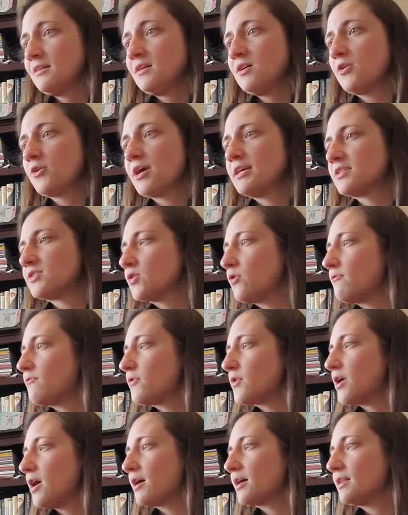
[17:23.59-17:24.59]
Okay, so
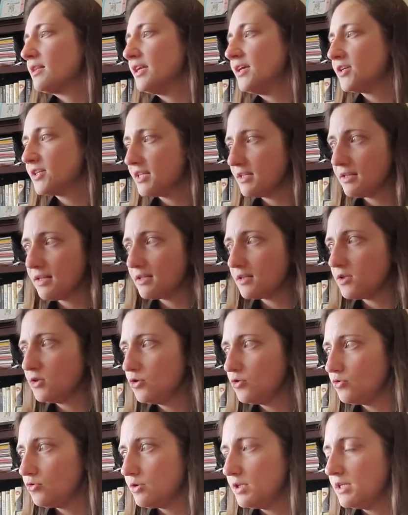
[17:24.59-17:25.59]
for A Claire de la
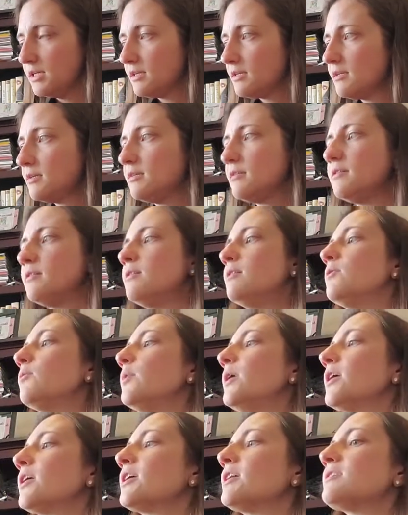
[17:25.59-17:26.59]
Lune,
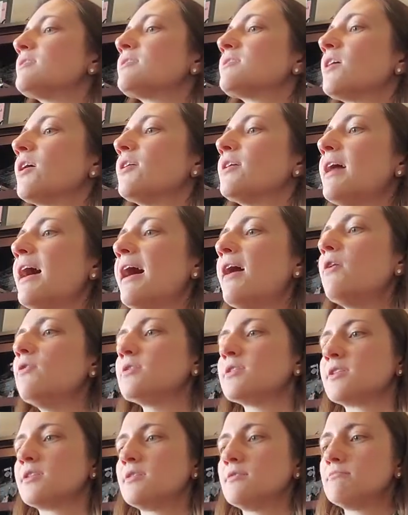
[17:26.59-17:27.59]
we are going to start
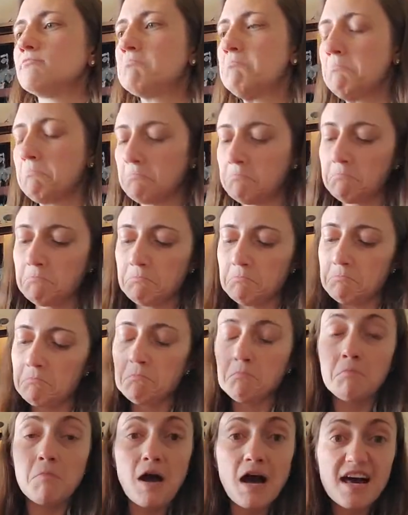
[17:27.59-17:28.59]
out
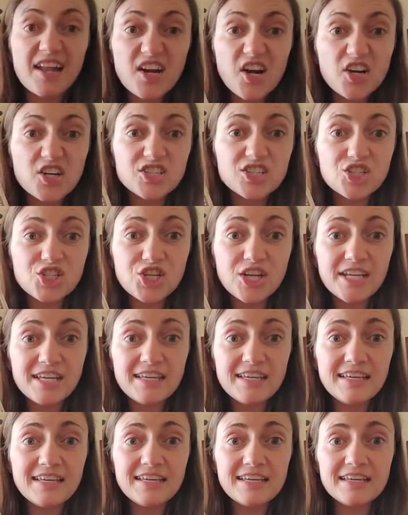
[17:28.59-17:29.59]
on our
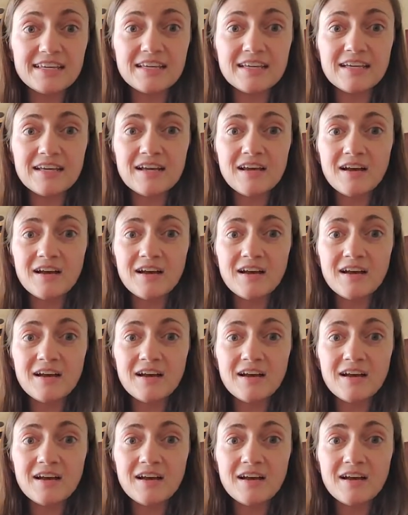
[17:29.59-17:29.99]
G.